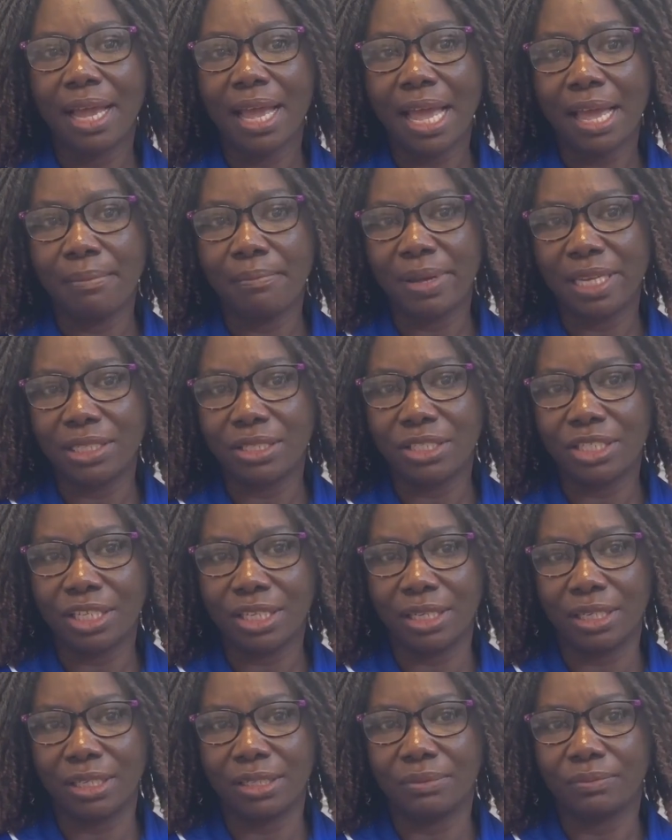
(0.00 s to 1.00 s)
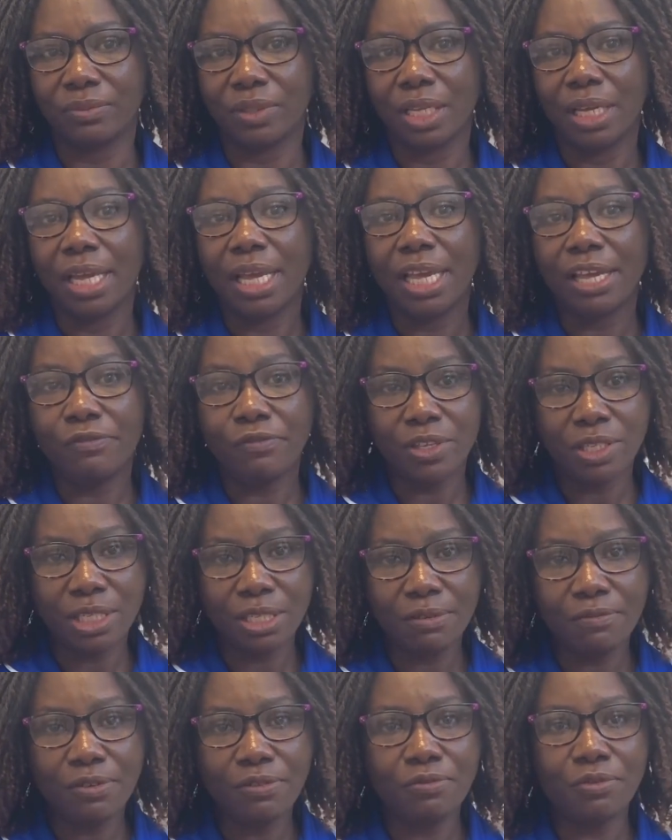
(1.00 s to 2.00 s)
MSG. If you
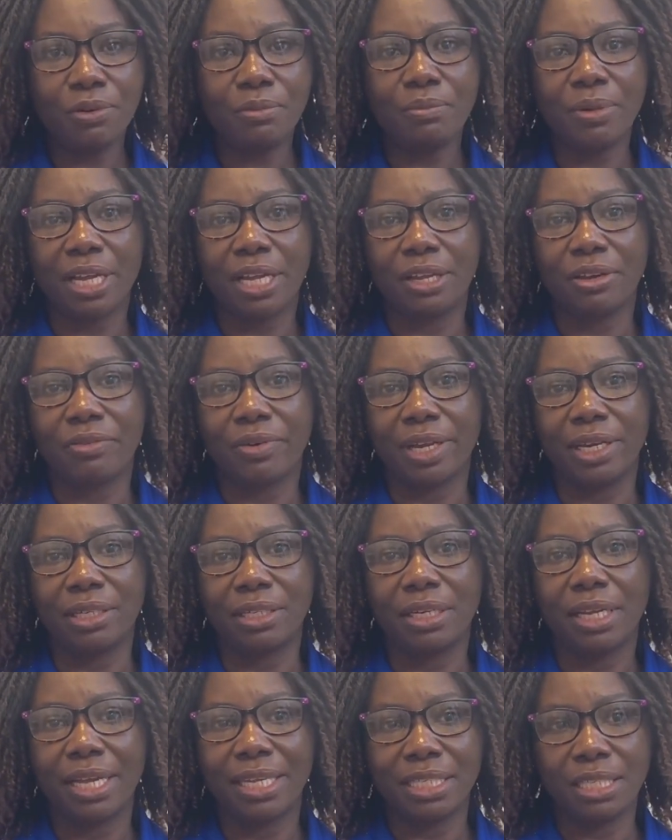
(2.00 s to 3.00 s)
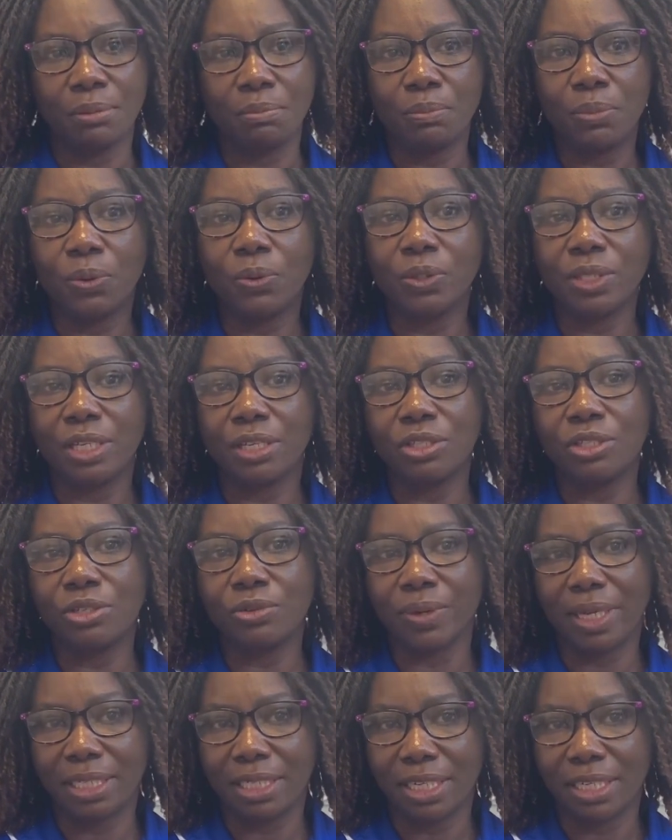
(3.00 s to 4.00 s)
suffer from migraine, it's important to
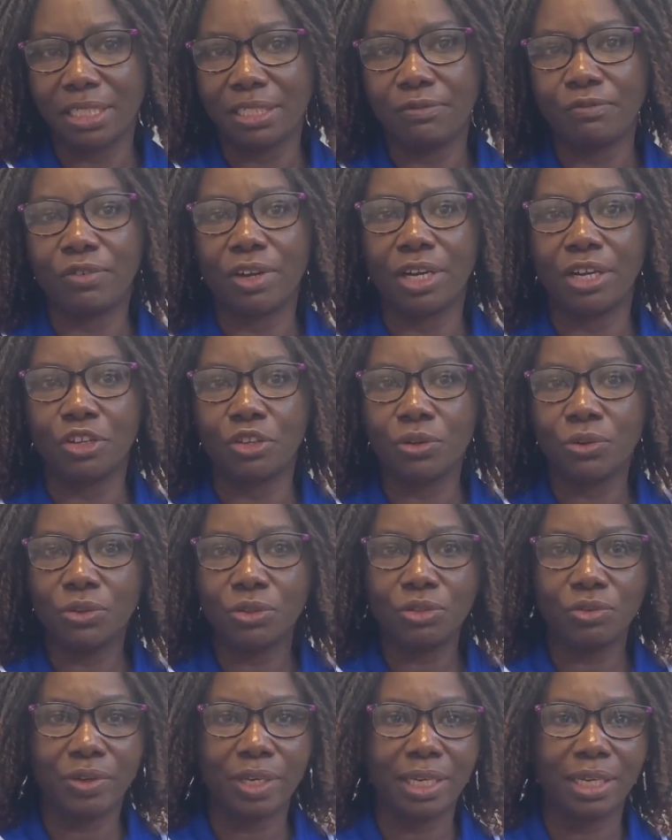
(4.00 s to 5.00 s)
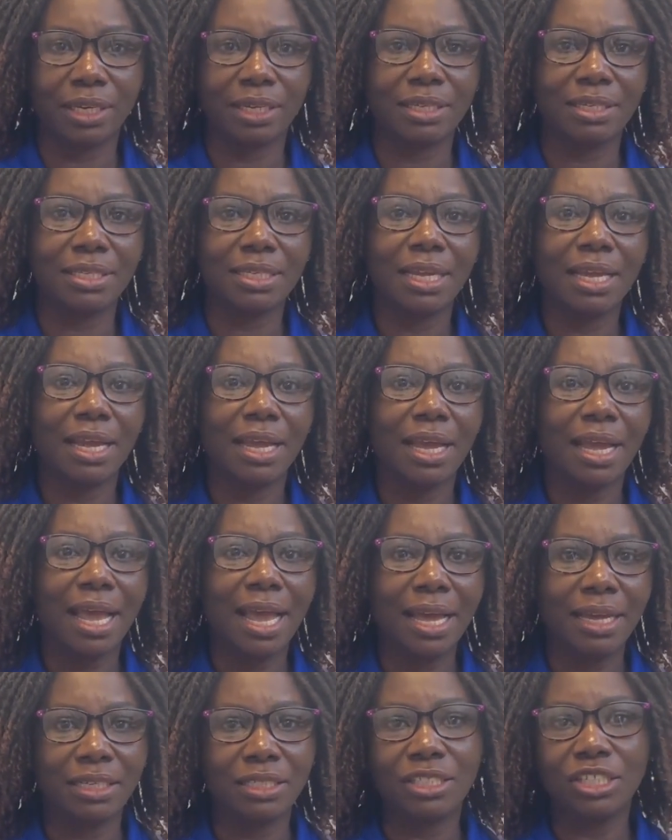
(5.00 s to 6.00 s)
identify your triggers
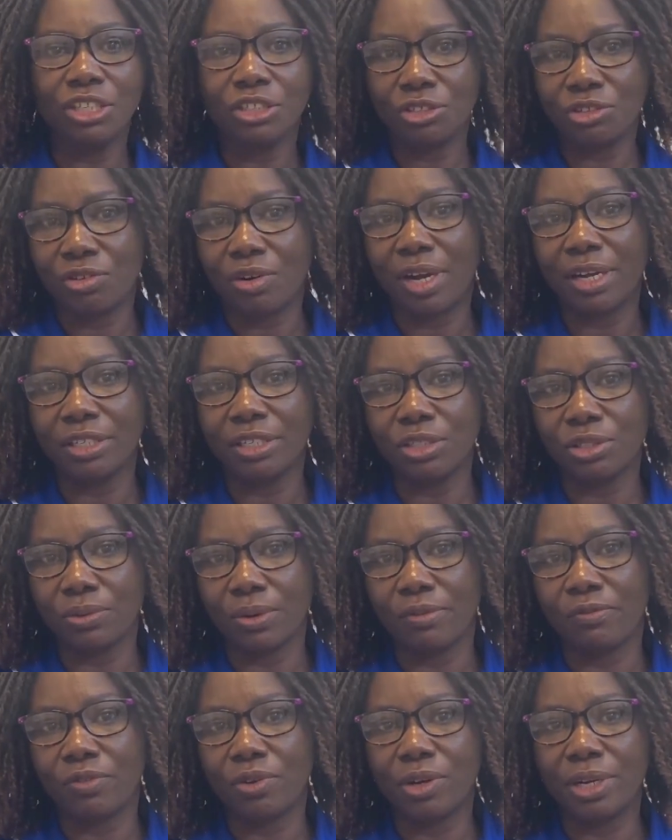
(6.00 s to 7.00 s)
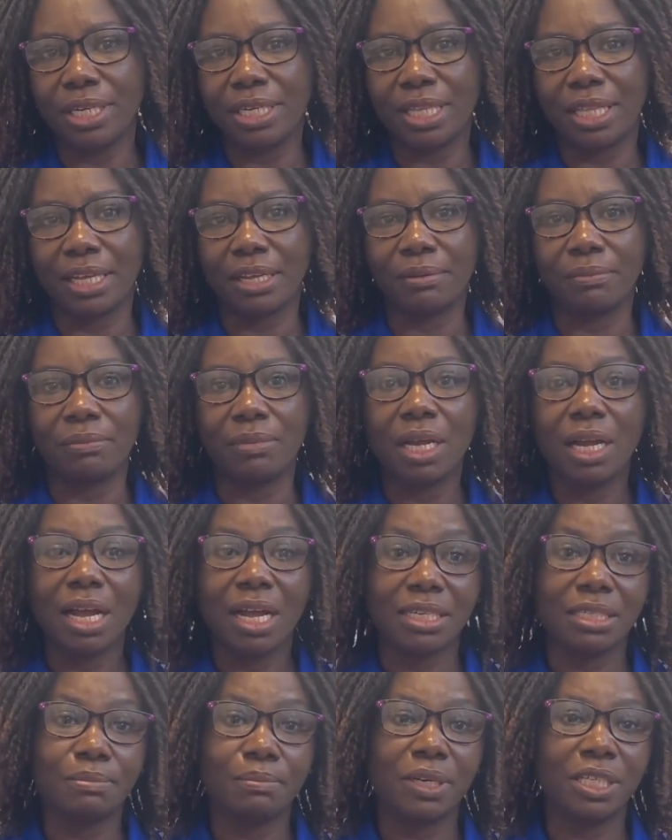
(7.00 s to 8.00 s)
and try to avoid them
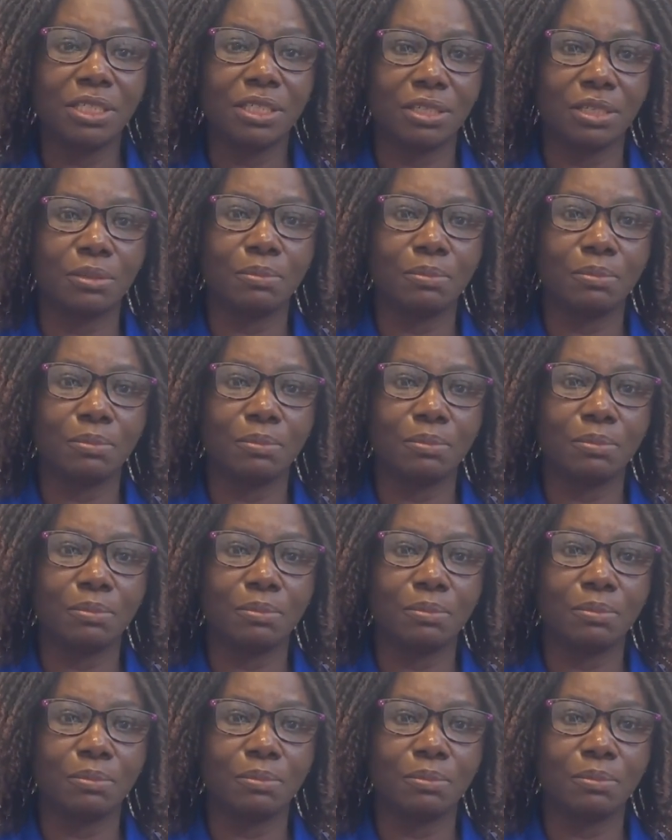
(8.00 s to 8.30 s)
as much as